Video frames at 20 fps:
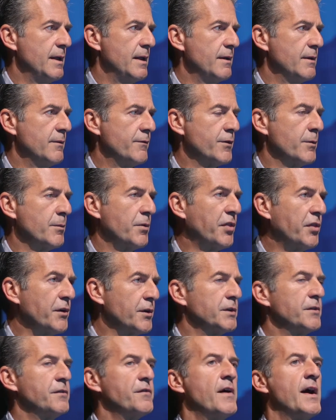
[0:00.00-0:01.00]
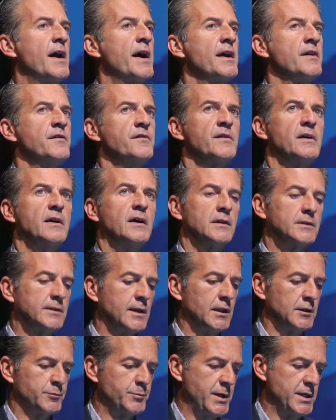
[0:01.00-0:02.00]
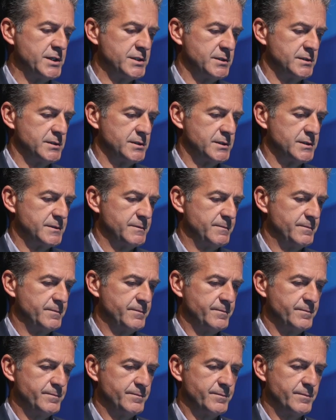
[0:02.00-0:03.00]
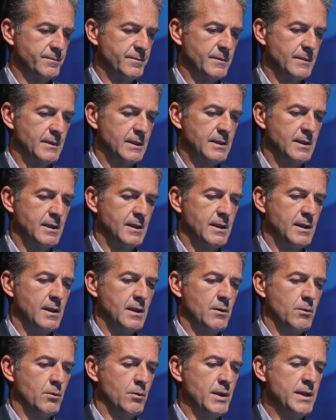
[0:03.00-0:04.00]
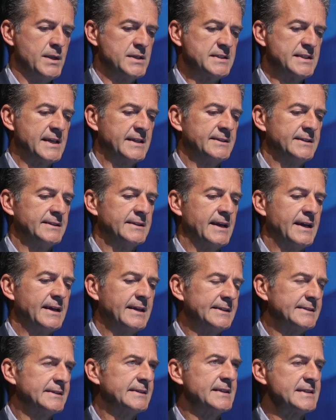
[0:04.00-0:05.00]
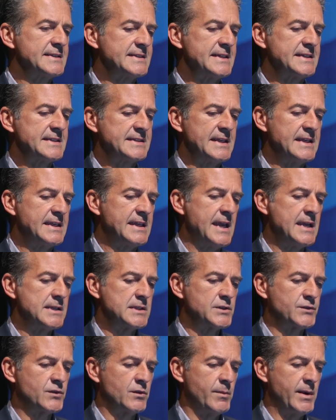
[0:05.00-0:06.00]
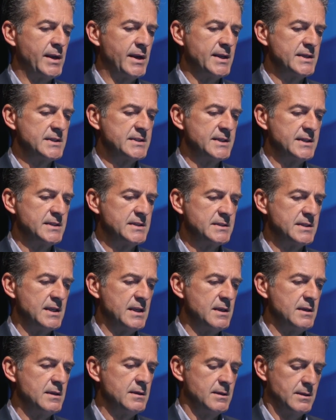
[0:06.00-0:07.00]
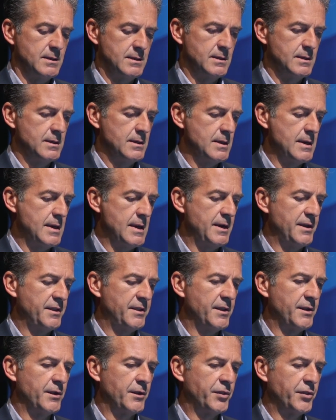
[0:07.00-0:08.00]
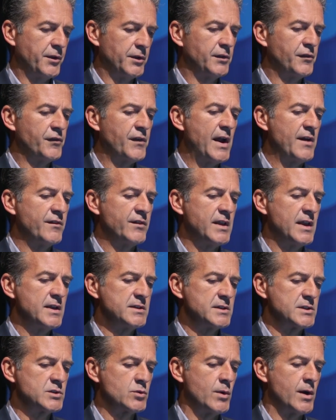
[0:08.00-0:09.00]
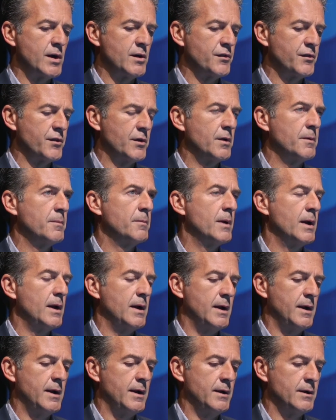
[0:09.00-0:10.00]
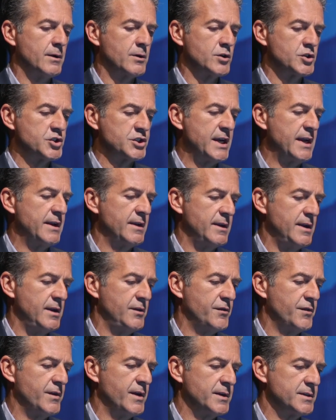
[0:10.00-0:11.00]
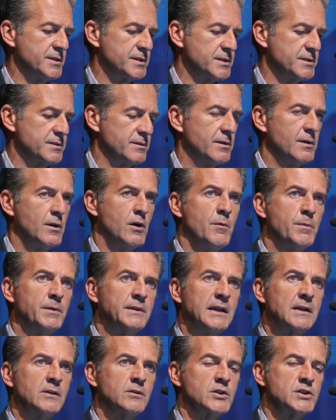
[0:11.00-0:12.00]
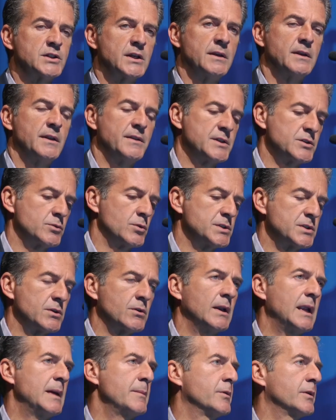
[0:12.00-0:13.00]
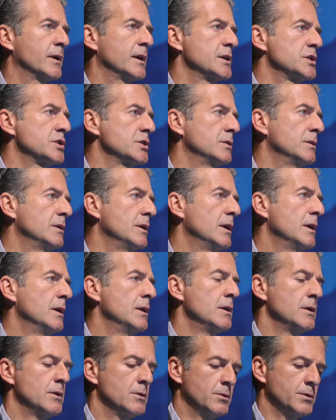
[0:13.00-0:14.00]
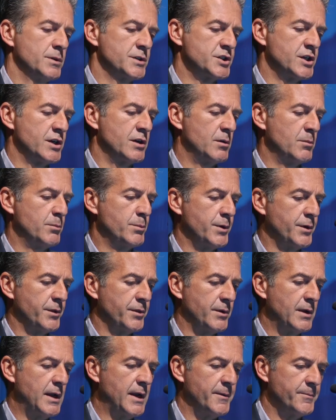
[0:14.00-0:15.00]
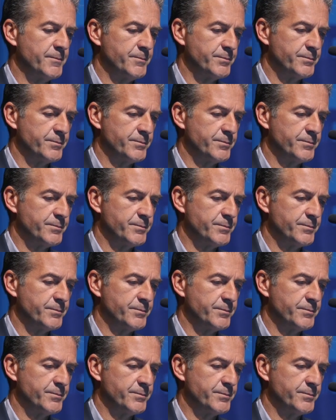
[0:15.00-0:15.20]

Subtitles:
from 35 adult patients. We studied 116 cases from NICHD, and the 35 cases were from Cushing in France, Hôpital Cushing, and this was a collaboration with Jérôme Bertherat.